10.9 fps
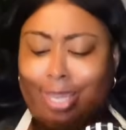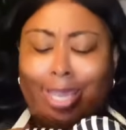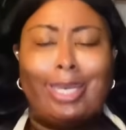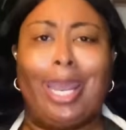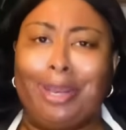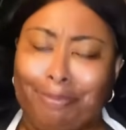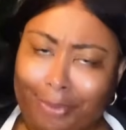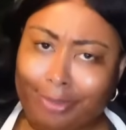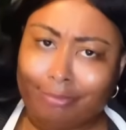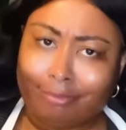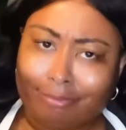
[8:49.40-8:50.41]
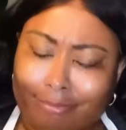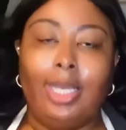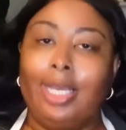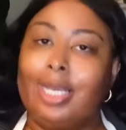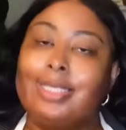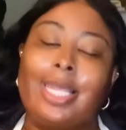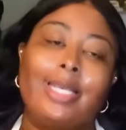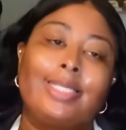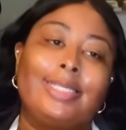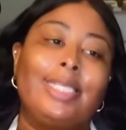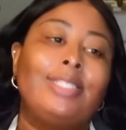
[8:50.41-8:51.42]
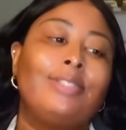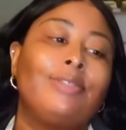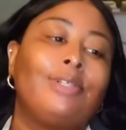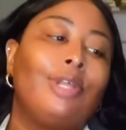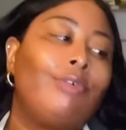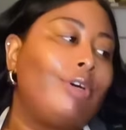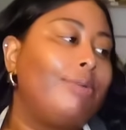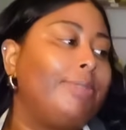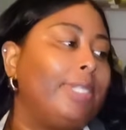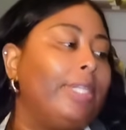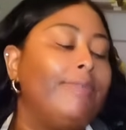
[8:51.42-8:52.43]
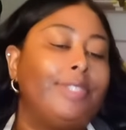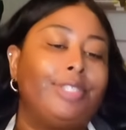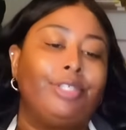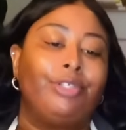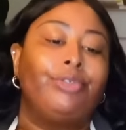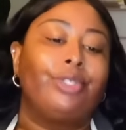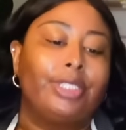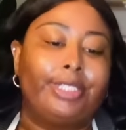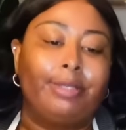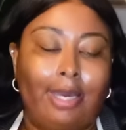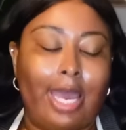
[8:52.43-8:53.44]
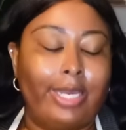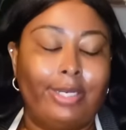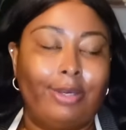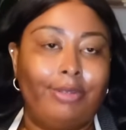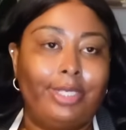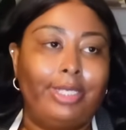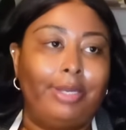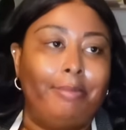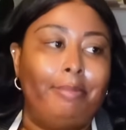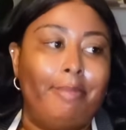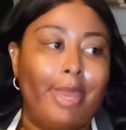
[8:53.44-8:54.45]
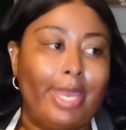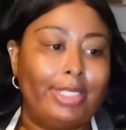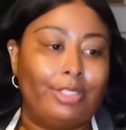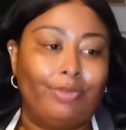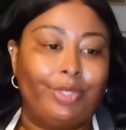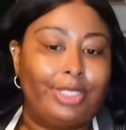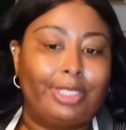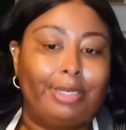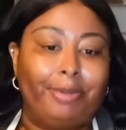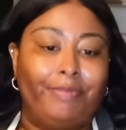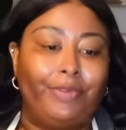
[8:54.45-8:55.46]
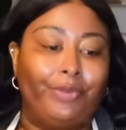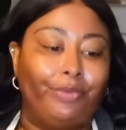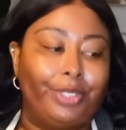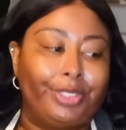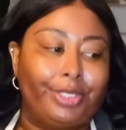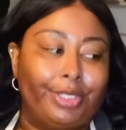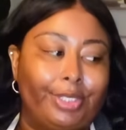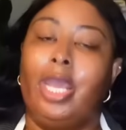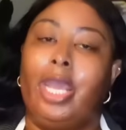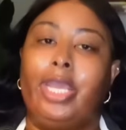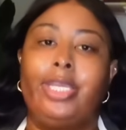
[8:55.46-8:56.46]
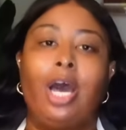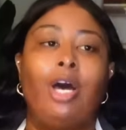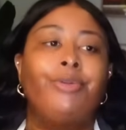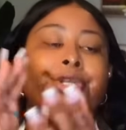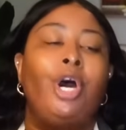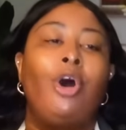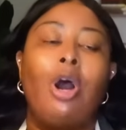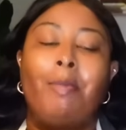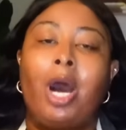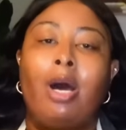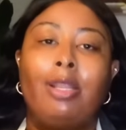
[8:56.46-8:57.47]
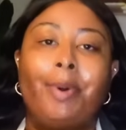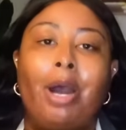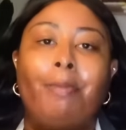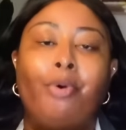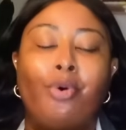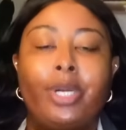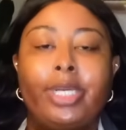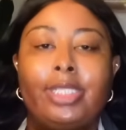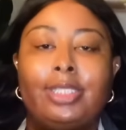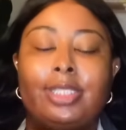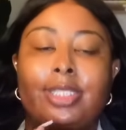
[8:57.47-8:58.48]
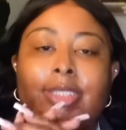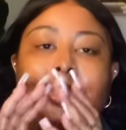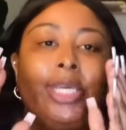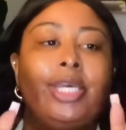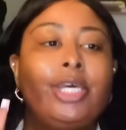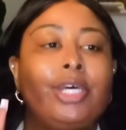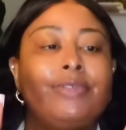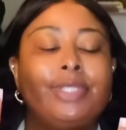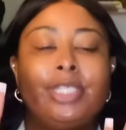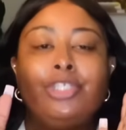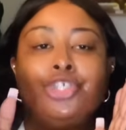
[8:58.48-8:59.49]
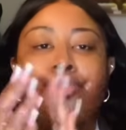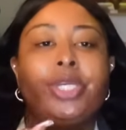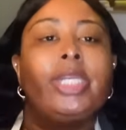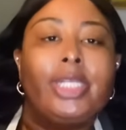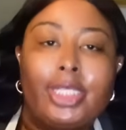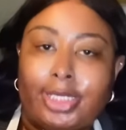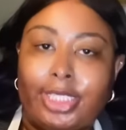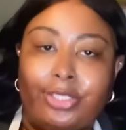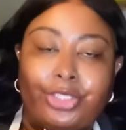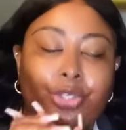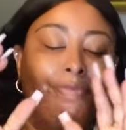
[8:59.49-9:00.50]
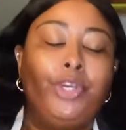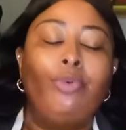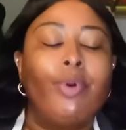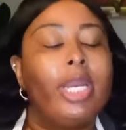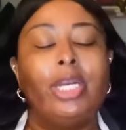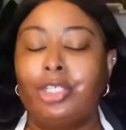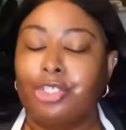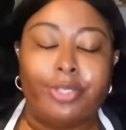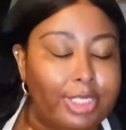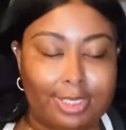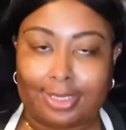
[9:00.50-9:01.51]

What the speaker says: And an apron. It's like a seasonal glow up delivered to your doorstep. I can only imagine what it's going to be for the winter. And y'all know I'm all about pouring into yourselves and treating yourself. So if you're ready to treat